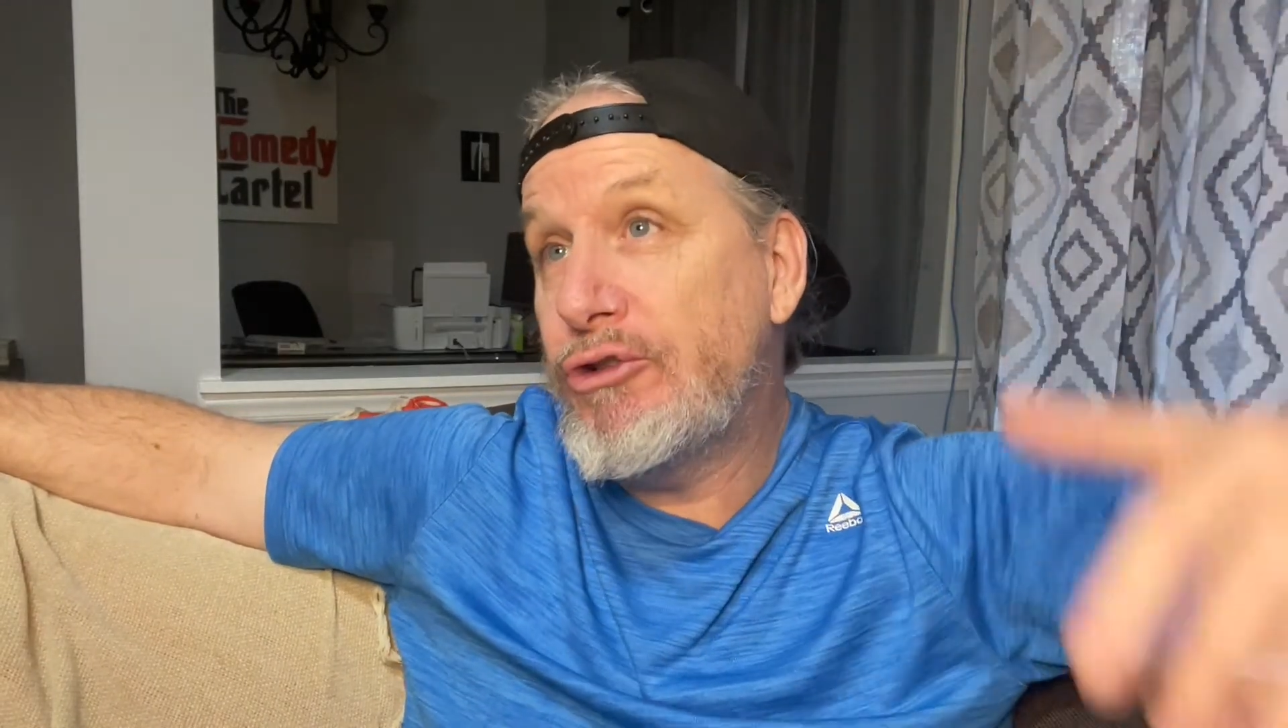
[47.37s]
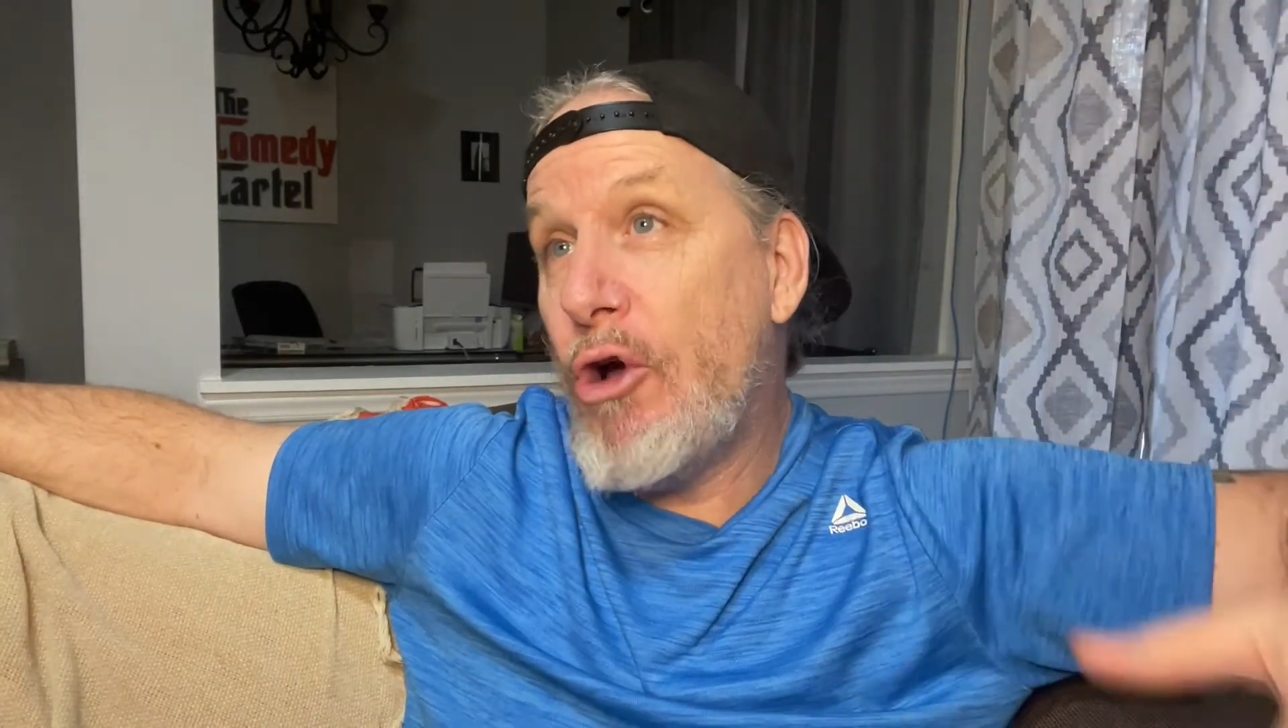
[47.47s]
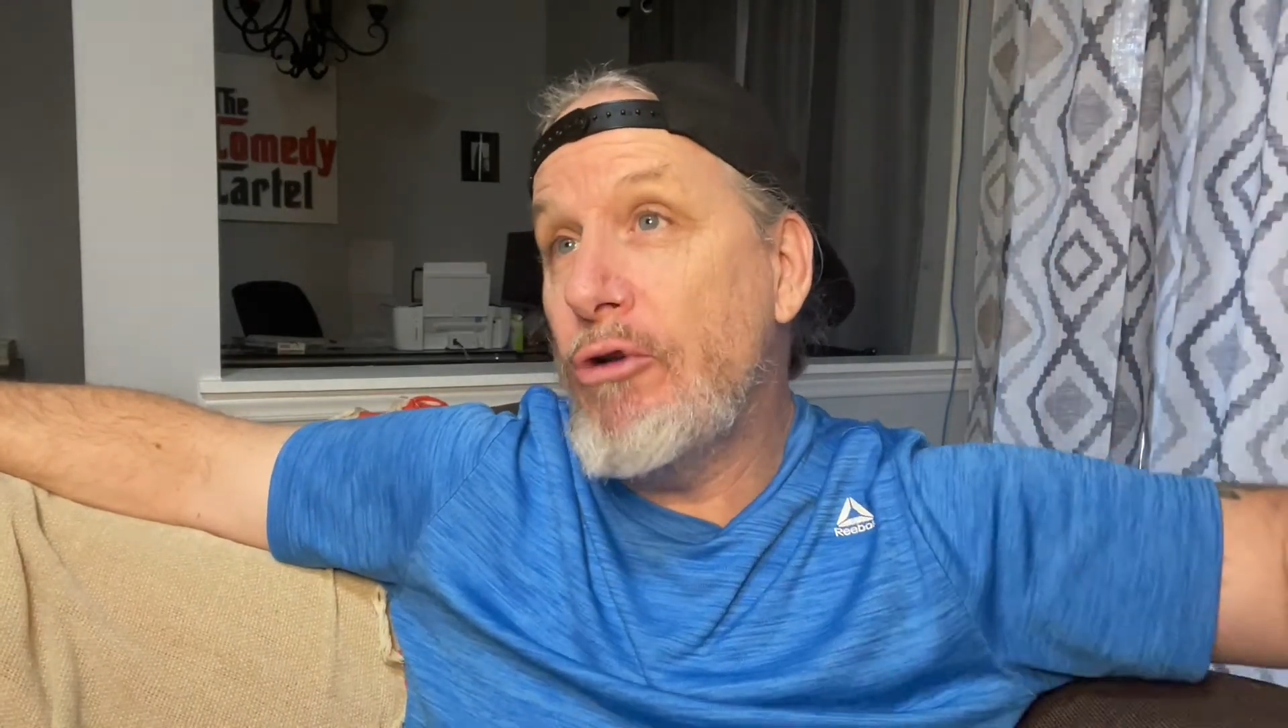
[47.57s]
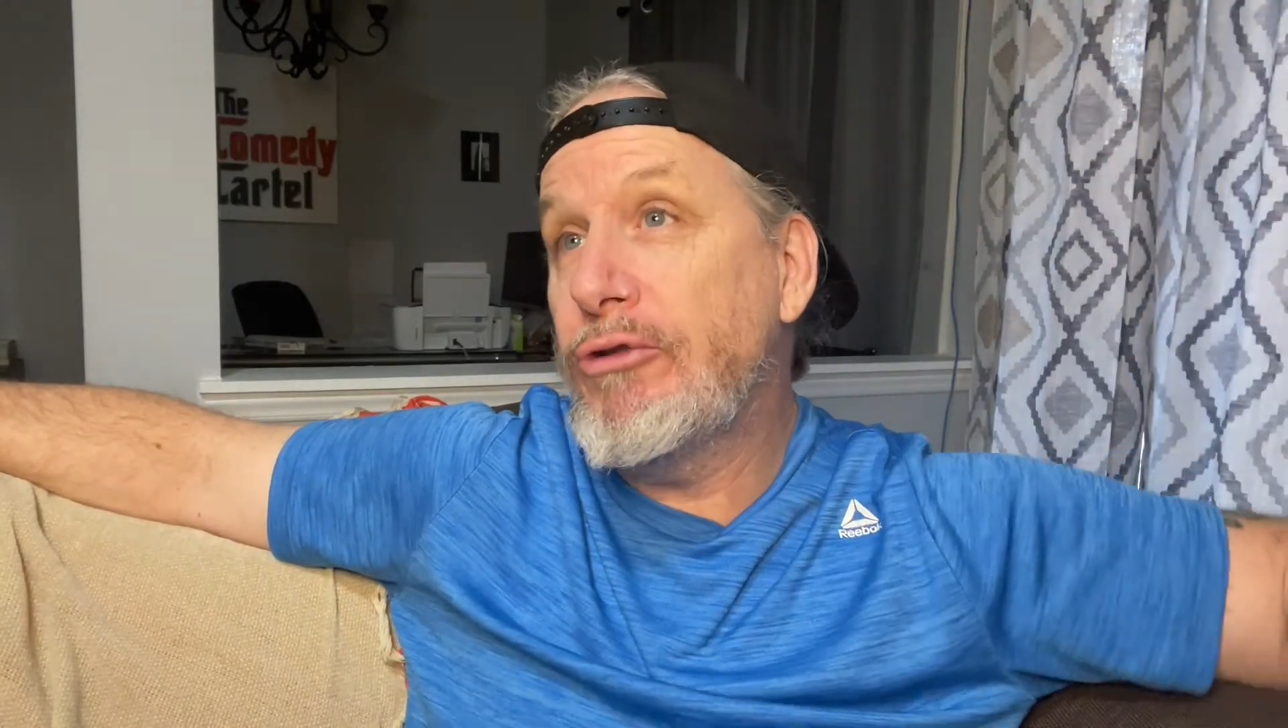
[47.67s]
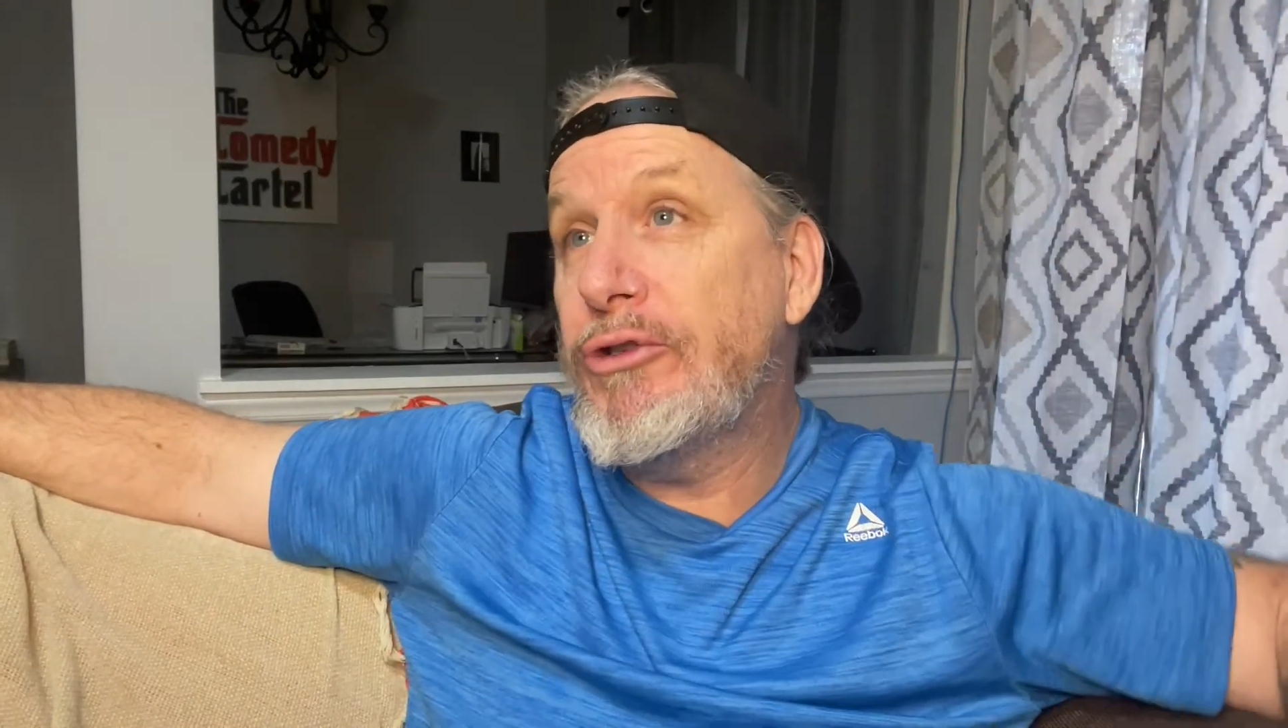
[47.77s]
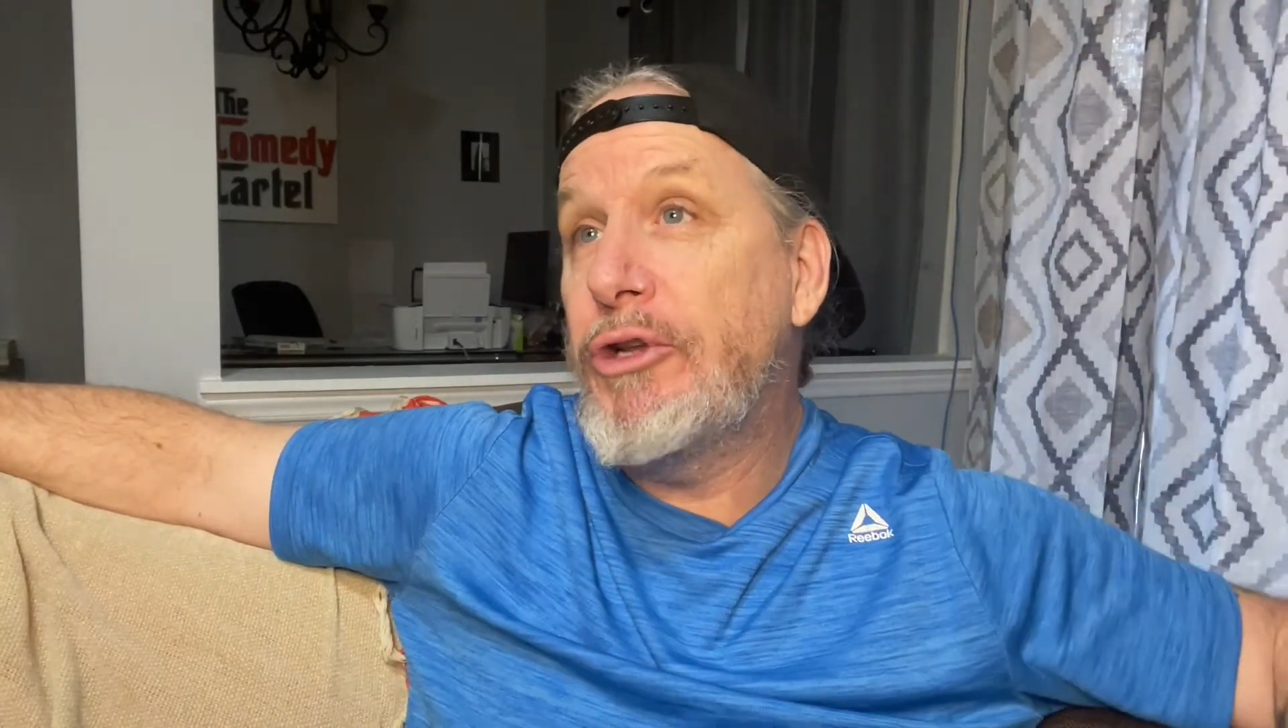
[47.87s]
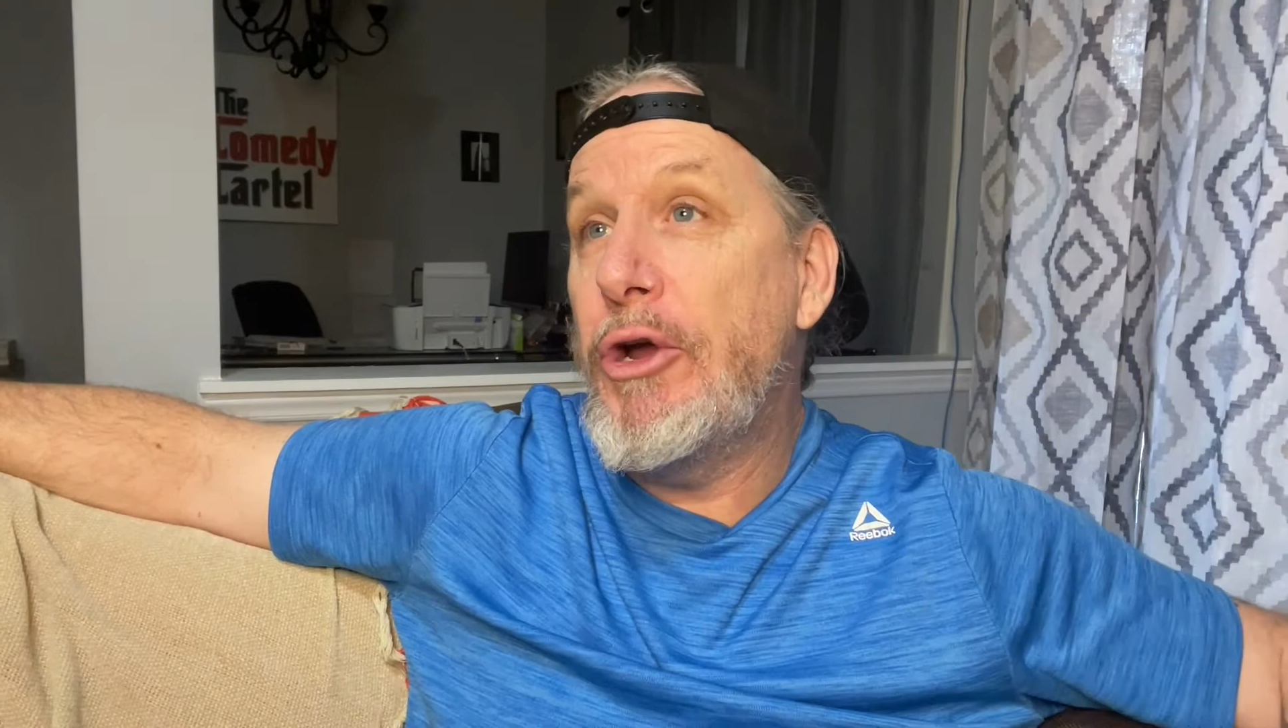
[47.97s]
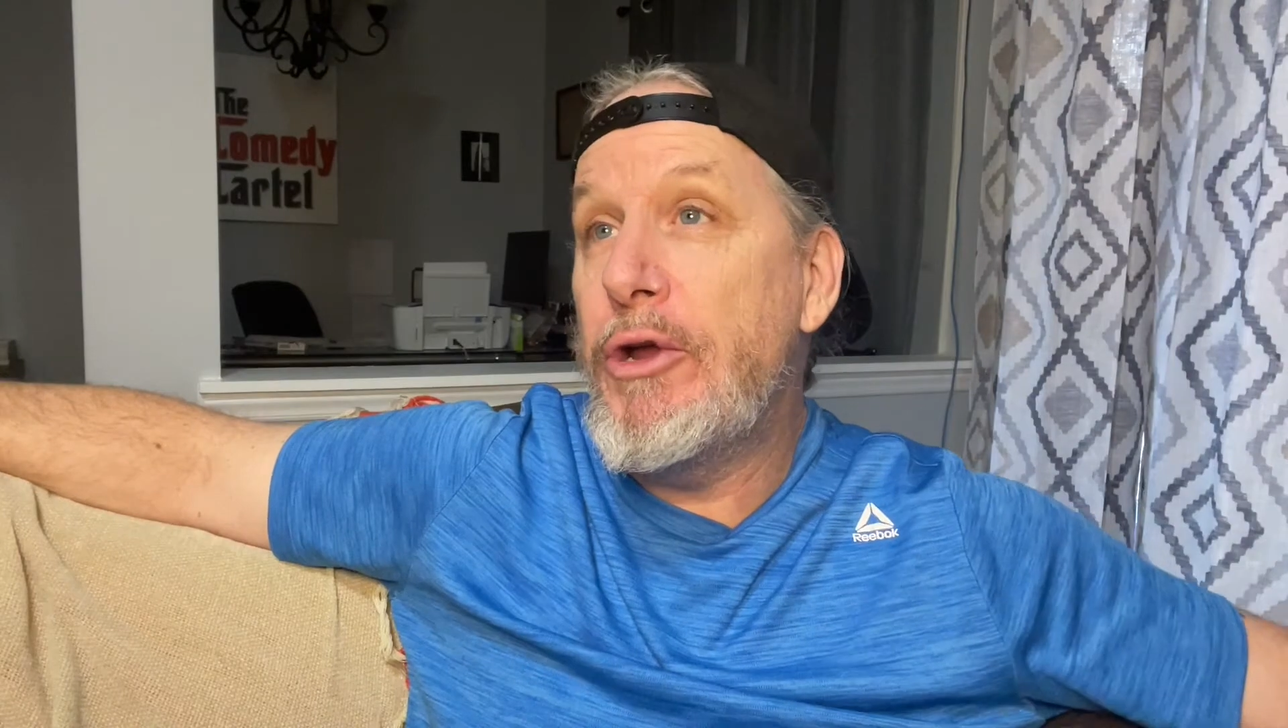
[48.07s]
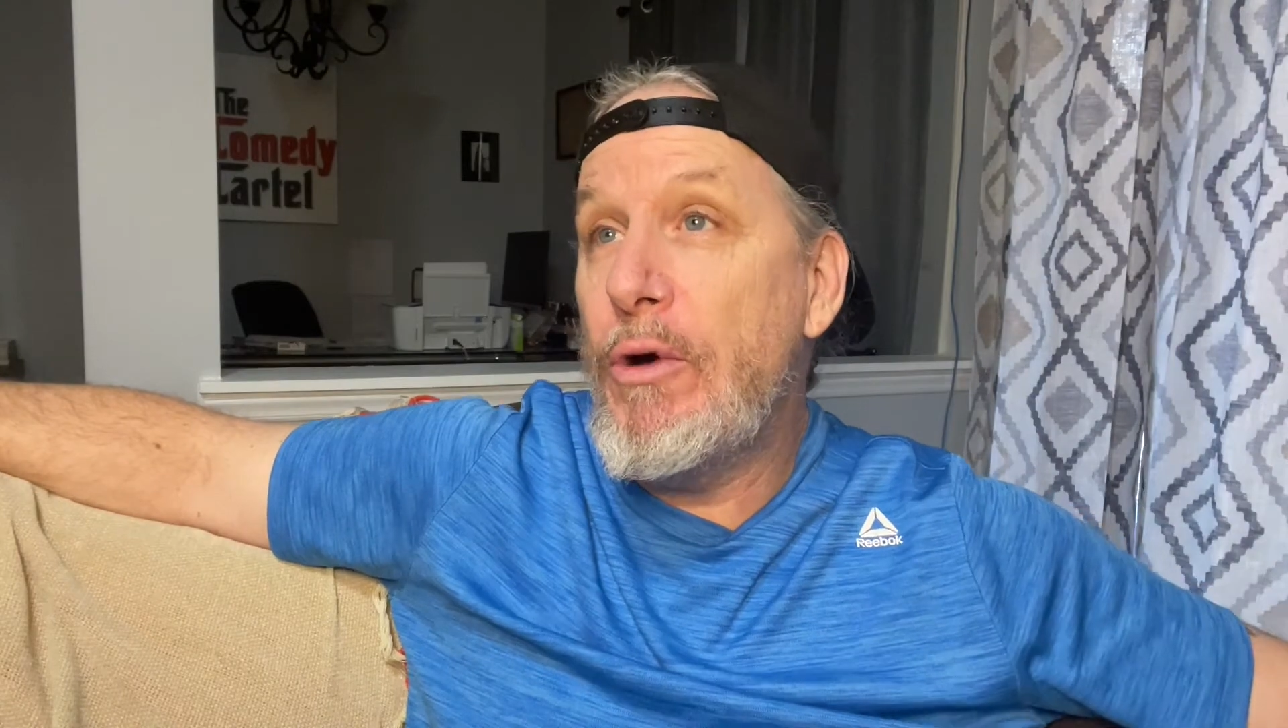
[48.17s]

shoulders so you